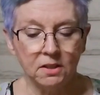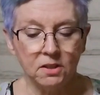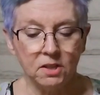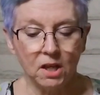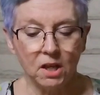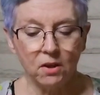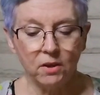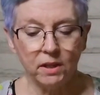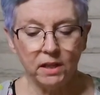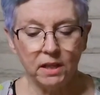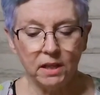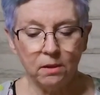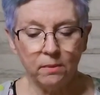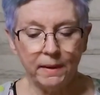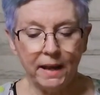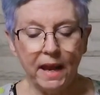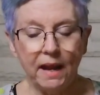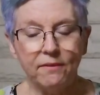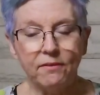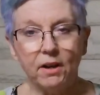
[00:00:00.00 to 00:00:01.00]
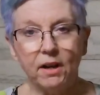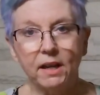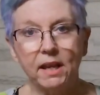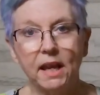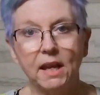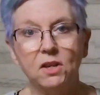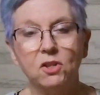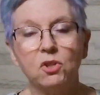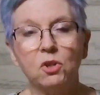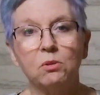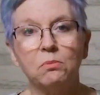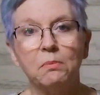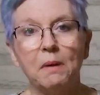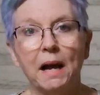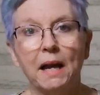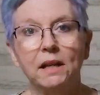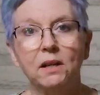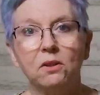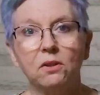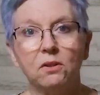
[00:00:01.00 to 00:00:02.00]
So here we have Archangel
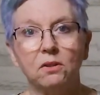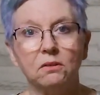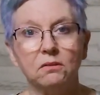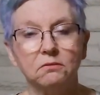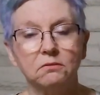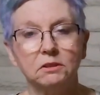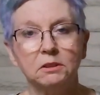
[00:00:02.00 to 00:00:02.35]
Michael